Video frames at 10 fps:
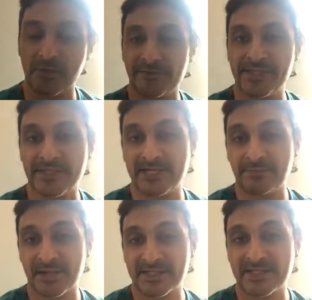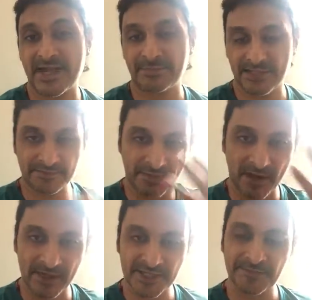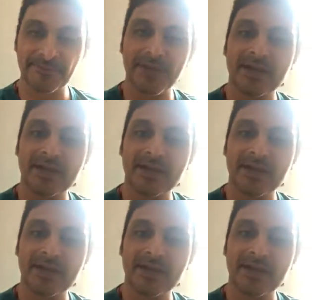what we say the present absent parts.